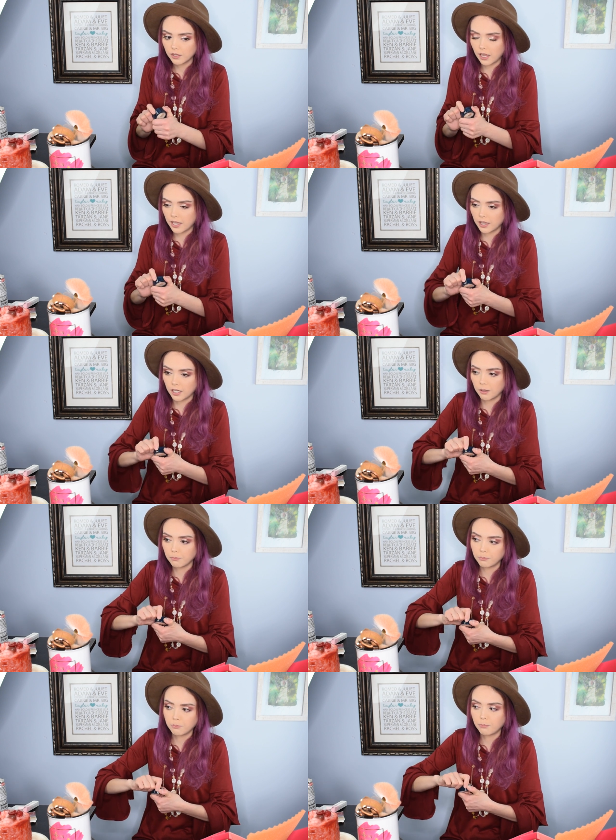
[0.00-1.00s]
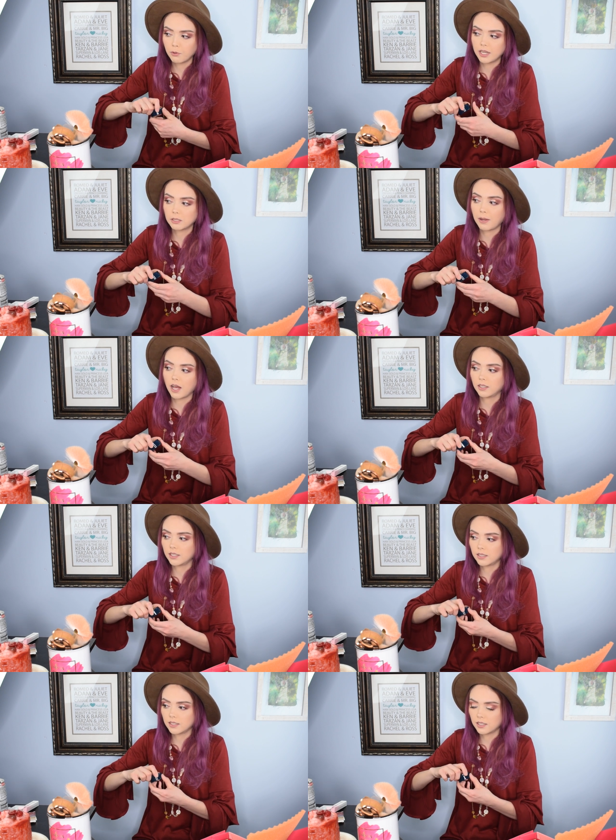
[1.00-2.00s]
like their press
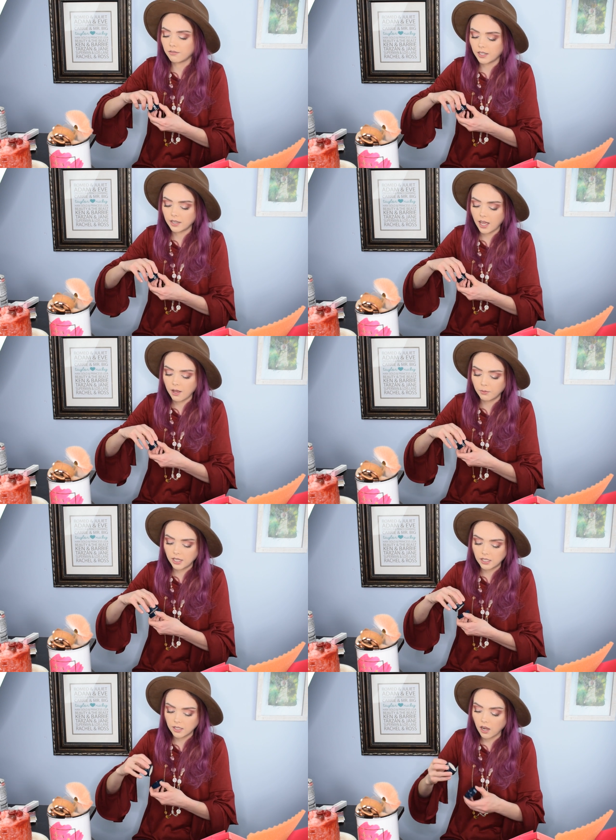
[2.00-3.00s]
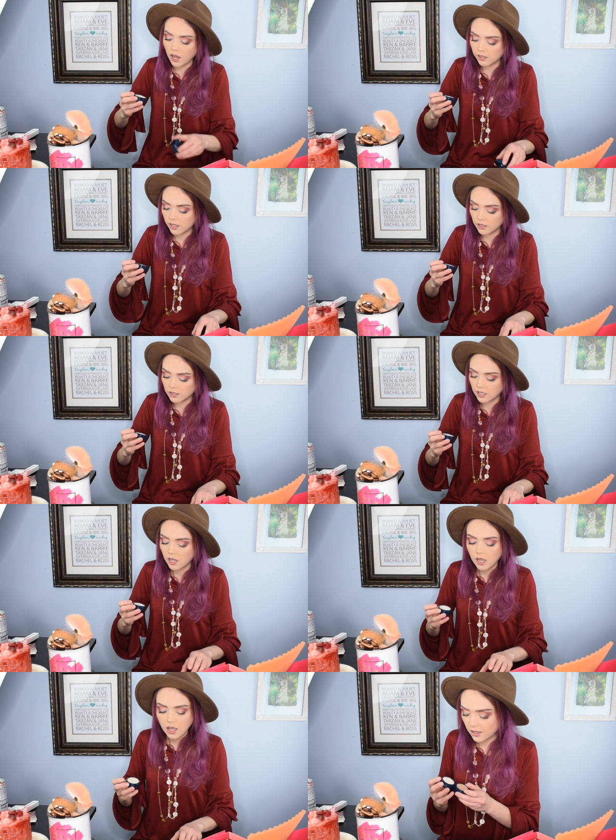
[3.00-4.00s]
palettes and stuff like that when they did the highlighters.
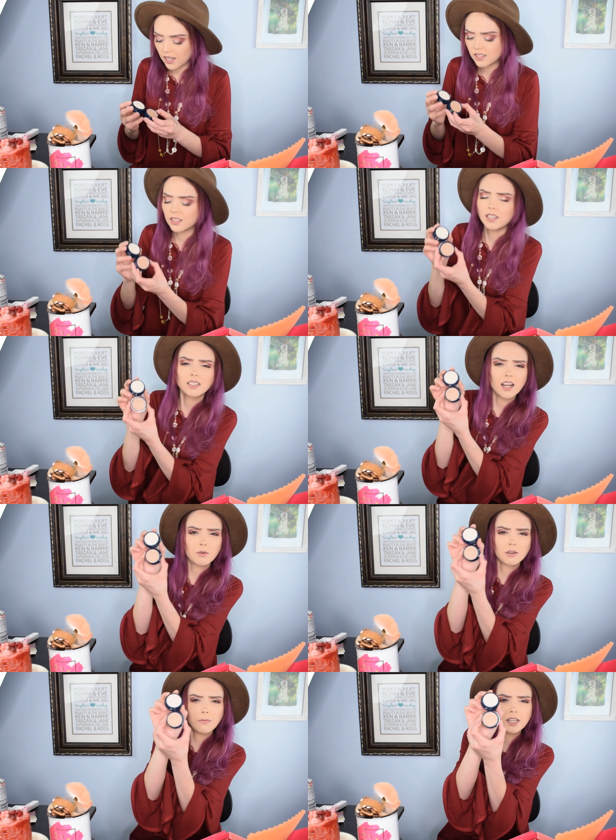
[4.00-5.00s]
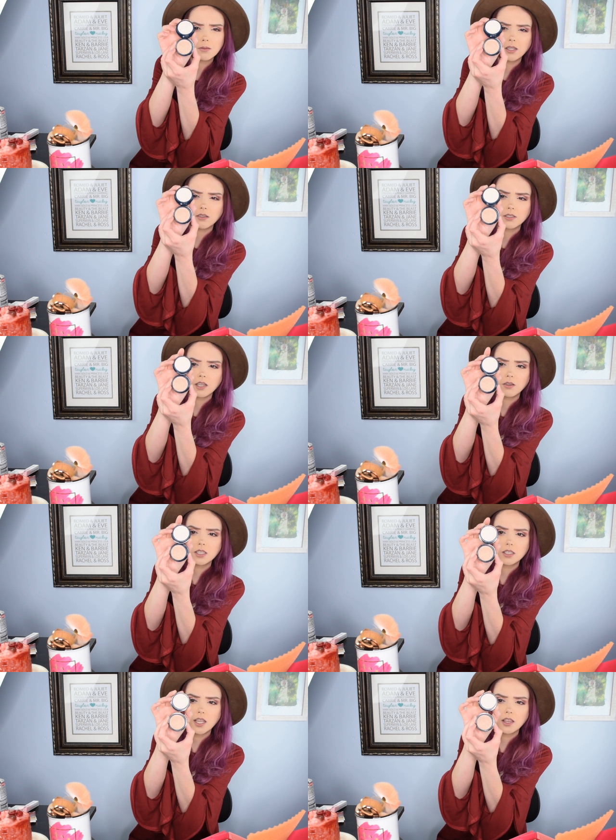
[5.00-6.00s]
That's, it's kind of what it reminds me of. So
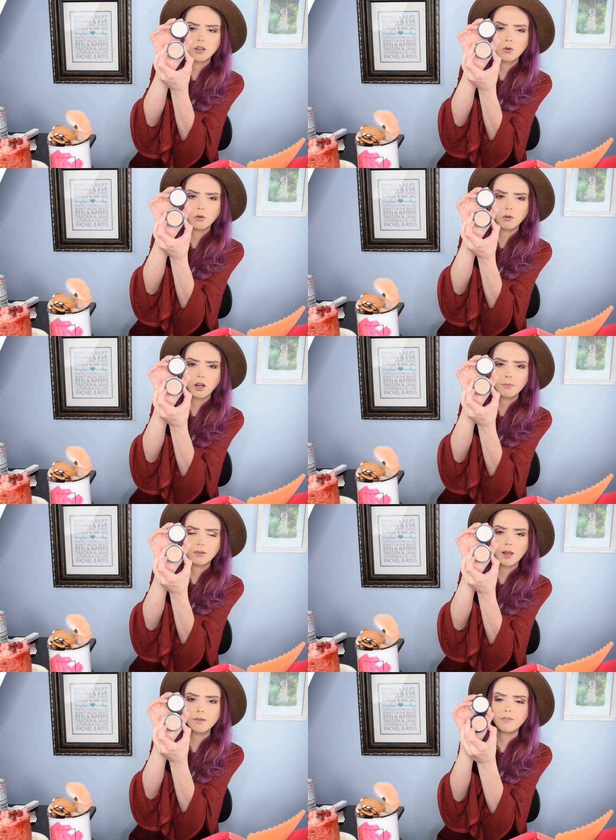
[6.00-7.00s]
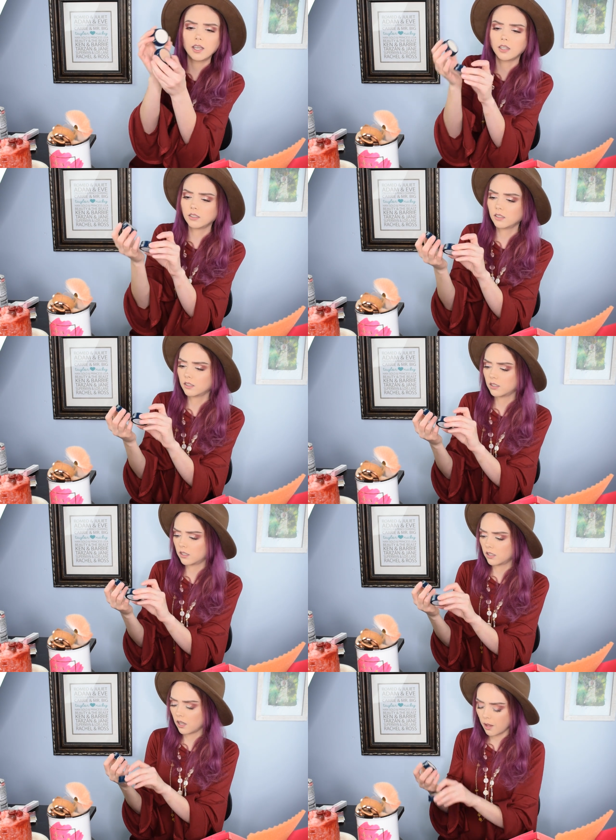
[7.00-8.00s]
it's like, they're cool. I'm a, I'm a fan.
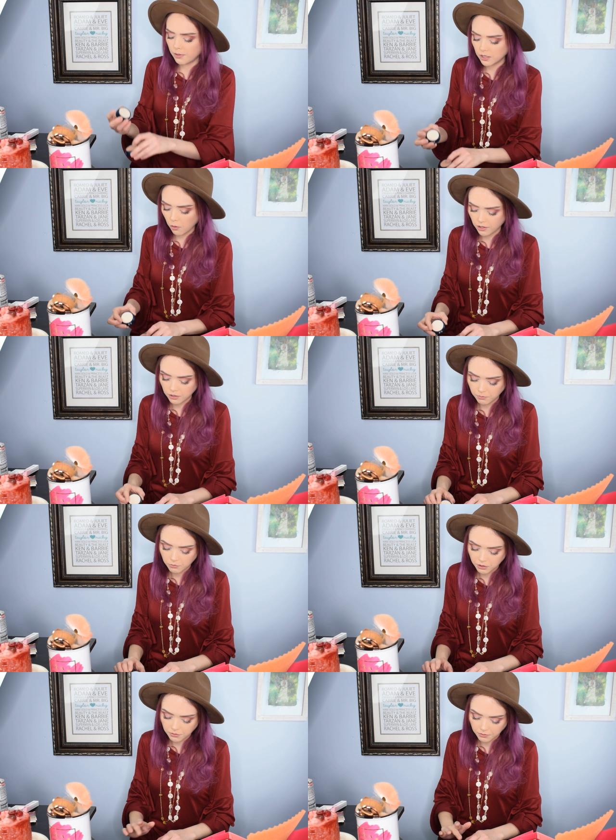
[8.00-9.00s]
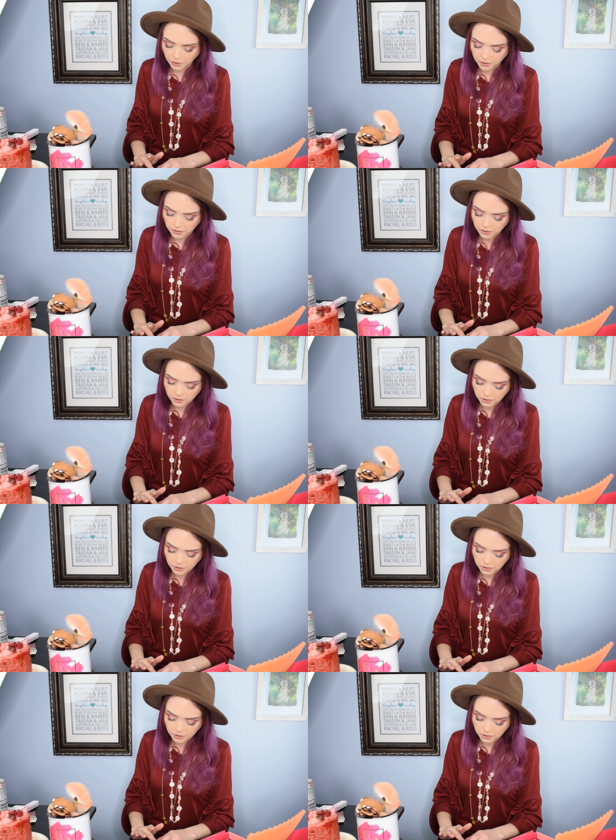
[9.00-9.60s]
I'm gonna swatch them just for funs.